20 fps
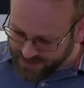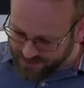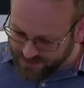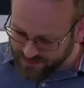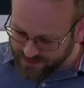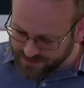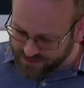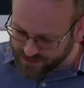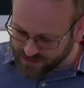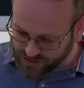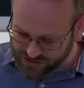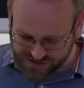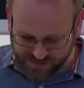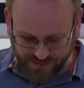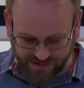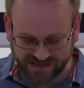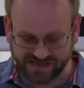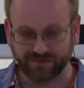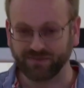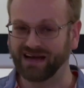The gospel
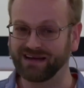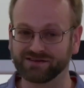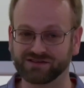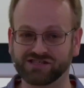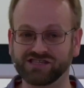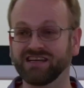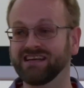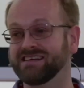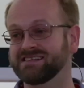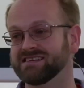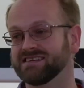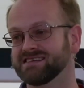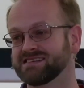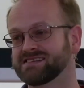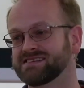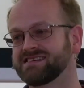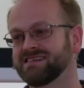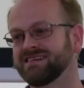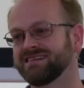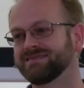is about
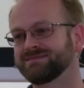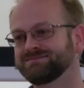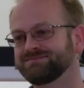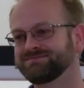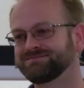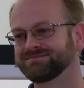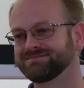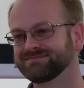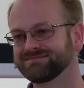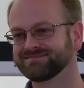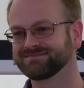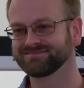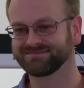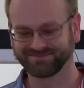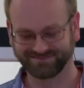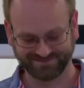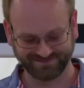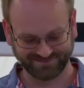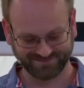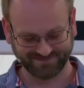Jesus.
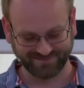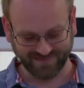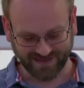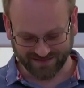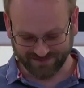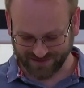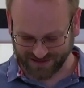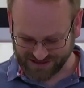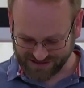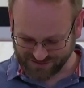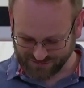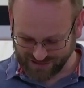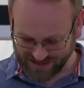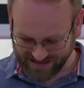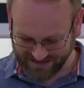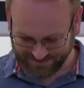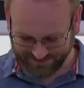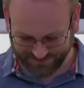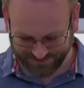Verse 3,